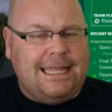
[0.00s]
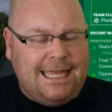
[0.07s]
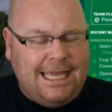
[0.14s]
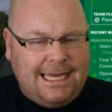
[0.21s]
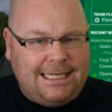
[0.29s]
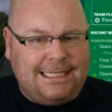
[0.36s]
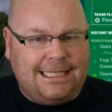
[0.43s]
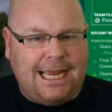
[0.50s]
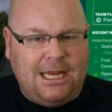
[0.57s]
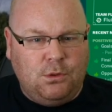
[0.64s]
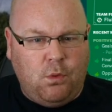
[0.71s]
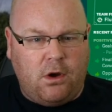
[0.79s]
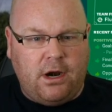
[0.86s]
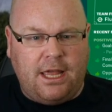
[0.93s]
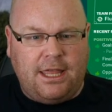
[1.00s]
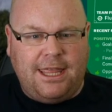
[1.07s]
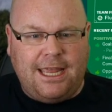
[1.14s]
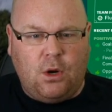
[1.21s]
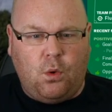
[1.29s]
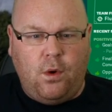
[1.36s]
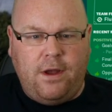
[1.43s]
This is what I
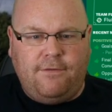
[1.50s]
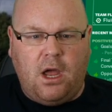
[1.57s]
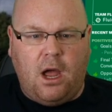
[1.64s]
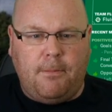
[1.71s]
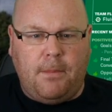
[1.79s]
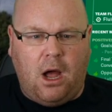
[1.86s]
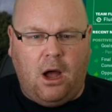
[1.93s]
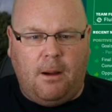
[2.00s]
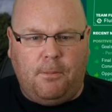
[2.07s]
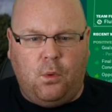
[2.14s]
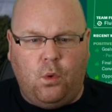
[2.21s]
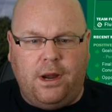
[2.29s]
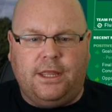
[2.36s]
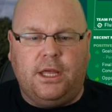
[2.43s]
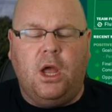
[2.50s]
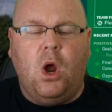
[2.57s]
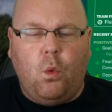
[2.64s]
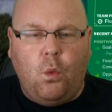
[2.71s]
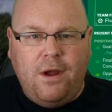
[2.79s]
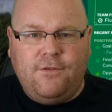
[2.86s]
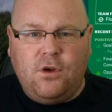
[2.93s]
think we've come up with.
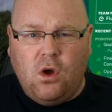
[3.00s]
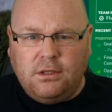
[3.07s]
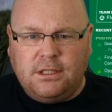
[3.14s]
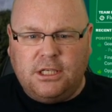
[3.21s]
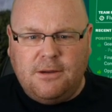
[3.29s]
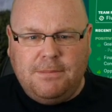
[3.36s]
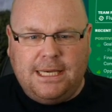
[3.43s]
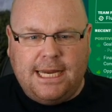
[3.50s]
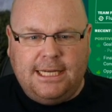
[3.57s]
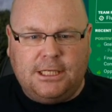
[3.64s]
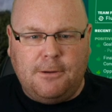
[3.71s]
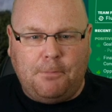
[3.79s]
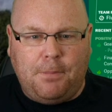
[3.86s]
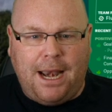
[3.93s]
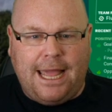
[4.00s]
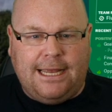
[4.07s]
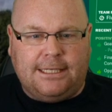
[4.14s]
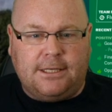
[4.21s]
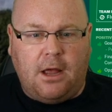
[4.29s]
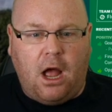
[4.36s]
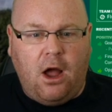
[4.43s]
We've got some decent
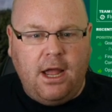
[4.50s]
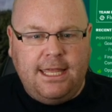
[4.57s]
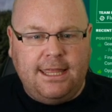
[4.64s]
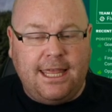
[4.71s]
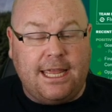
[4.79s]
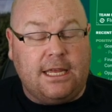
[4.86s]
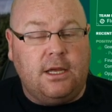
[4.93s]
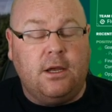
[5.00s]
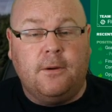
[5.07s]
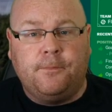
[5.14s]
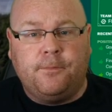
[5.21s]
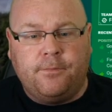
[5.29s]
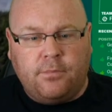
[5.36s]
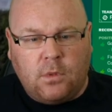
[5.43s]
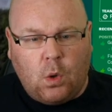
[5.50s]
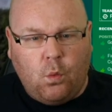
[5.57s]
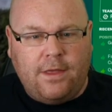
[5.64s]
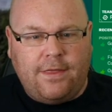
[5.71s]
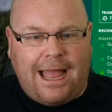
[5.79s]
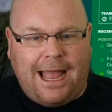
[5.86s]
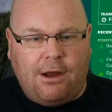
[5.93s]
players. I think
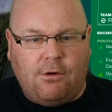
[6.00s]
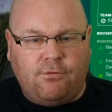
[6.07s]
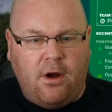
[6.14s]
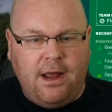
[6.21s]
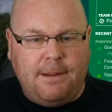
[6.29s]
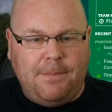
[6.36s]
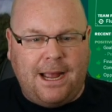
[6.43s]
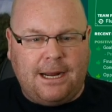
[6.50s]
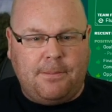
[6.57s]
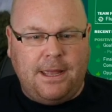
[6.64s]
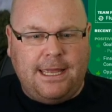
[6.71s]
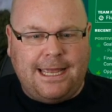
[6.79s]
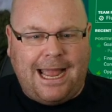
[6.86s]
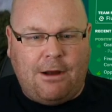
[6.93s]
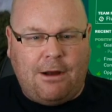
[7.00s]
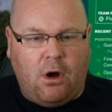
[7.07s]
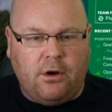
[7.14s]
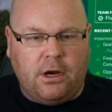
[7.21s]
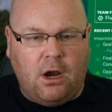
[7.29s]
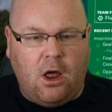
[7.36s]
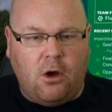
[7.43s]
with our right back being out
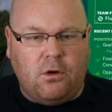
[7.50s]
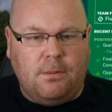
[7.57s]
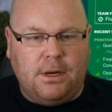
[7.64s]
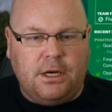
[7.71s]
on loan,